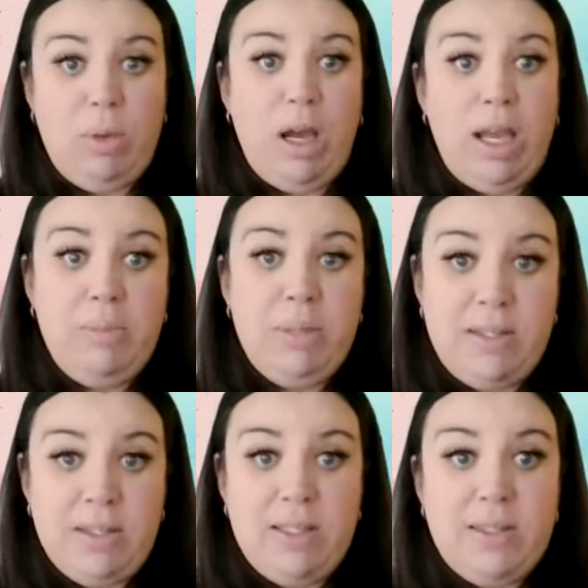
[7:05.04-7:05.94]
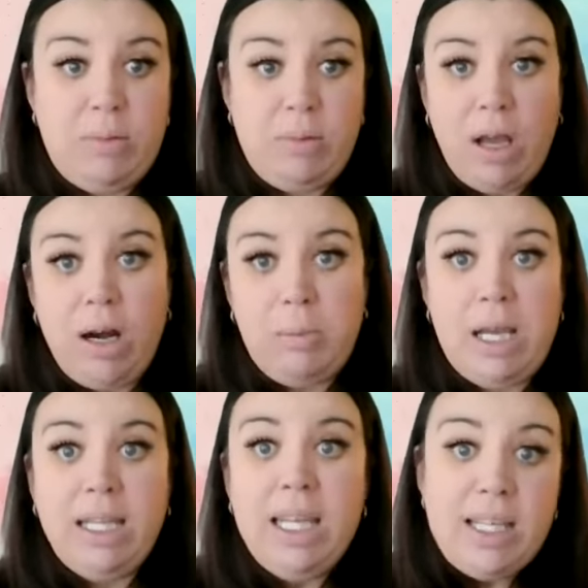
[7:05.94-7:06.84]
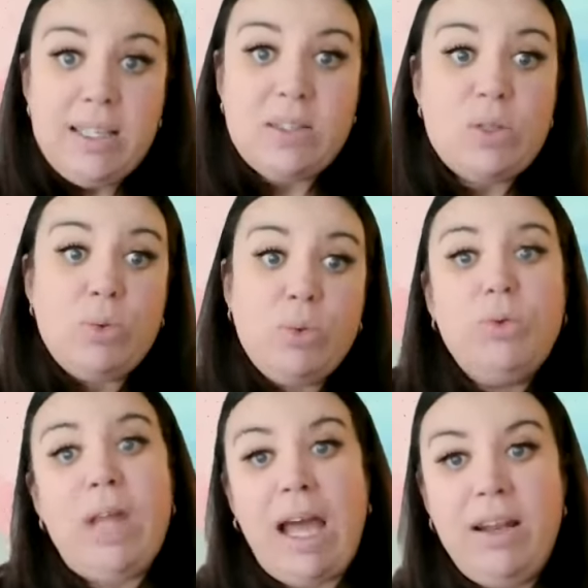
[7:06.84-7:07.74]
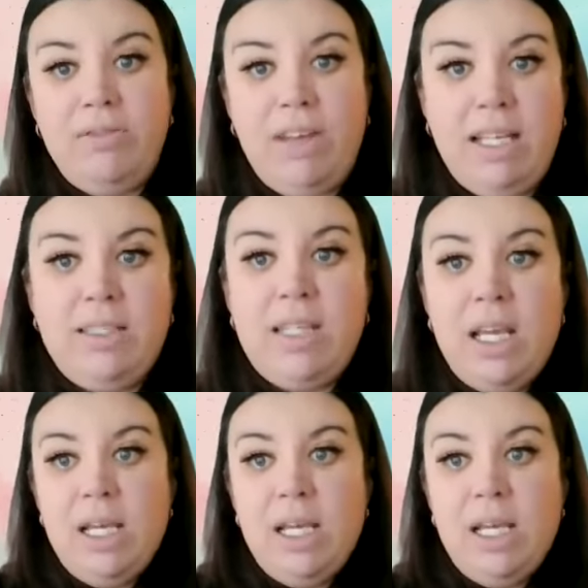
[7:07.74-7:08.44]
my business and got on my list through that event.